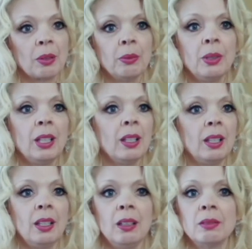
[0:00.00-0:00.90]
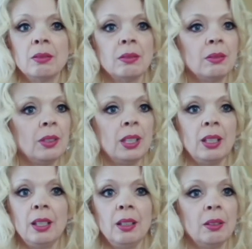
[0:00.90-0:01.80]
Really,
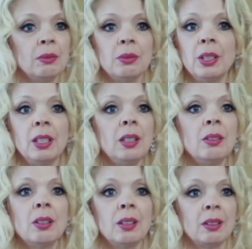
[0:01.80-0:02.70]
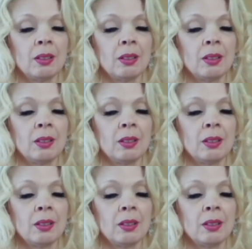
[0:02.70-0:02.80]
really, really good.